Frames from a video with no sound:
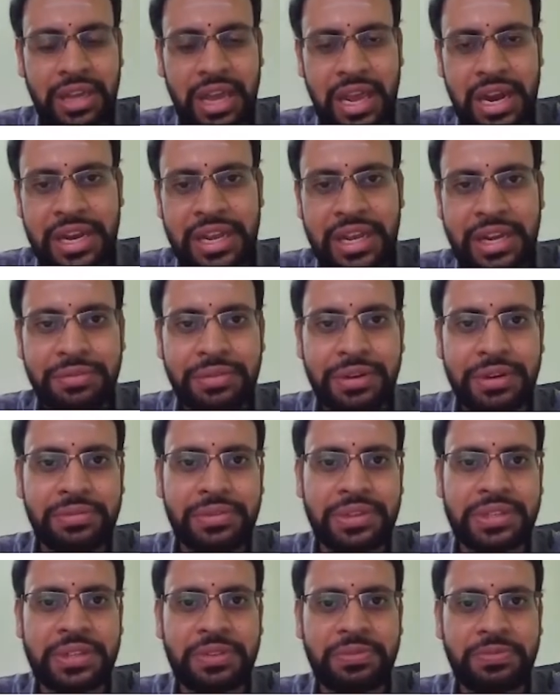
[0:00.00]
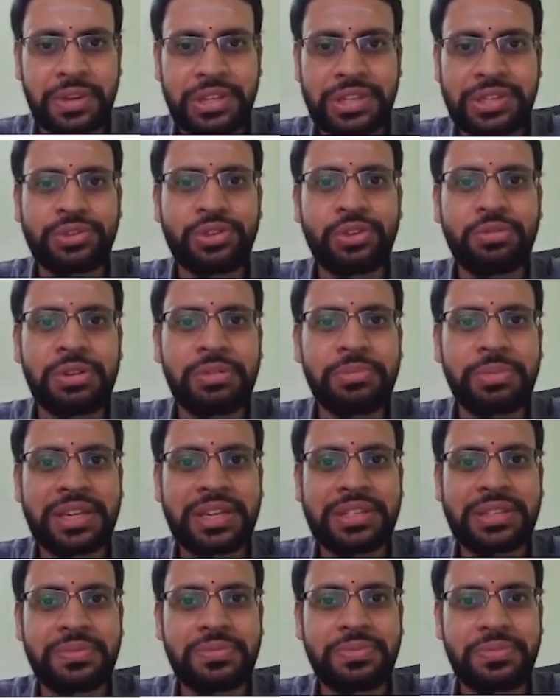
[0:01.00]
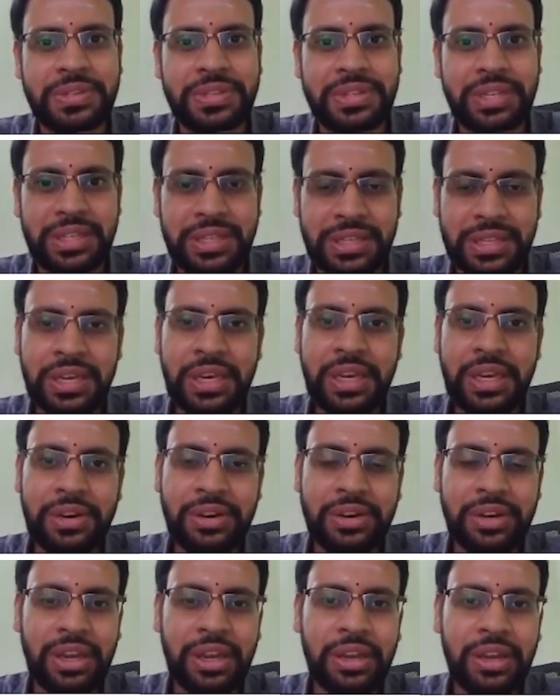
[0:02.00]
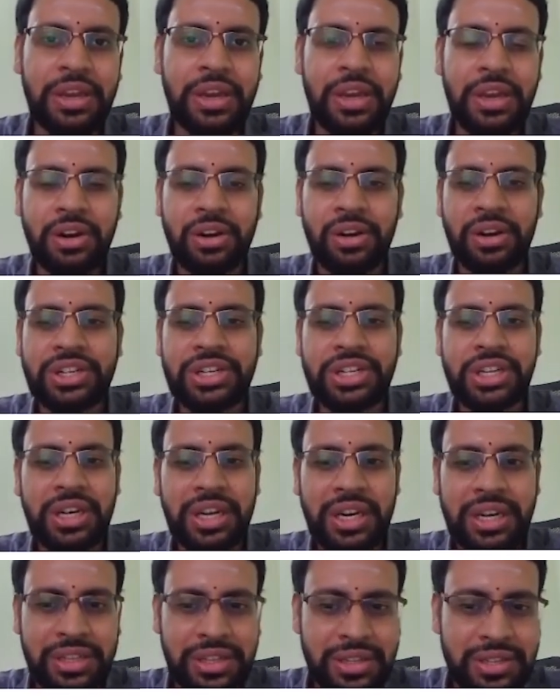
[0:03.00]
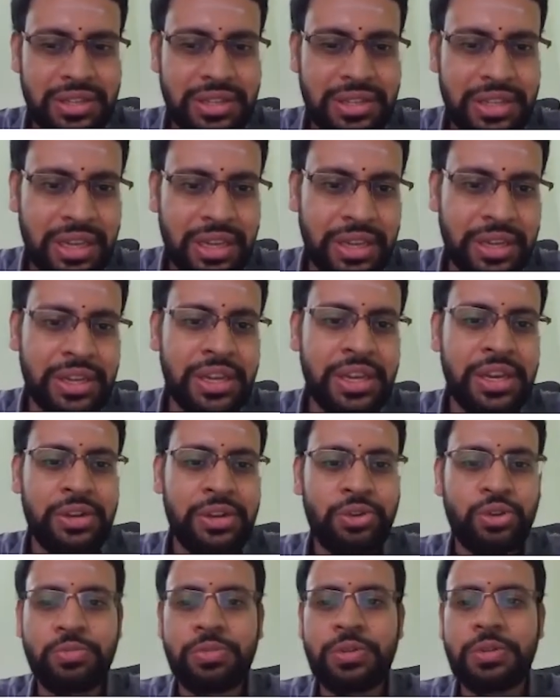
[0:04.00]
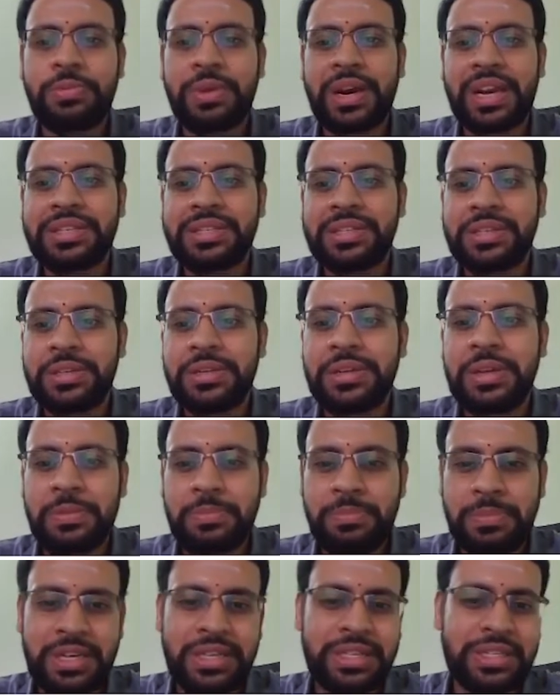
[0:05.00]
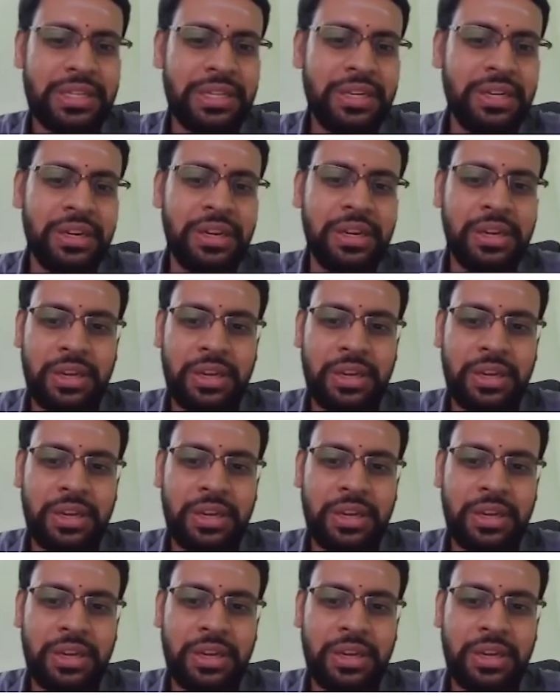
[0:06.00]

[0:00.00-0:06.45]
Earlier one was the first Nobel Prize in physics, okay, Röntgen, and this is the Nobel Prize in medicine.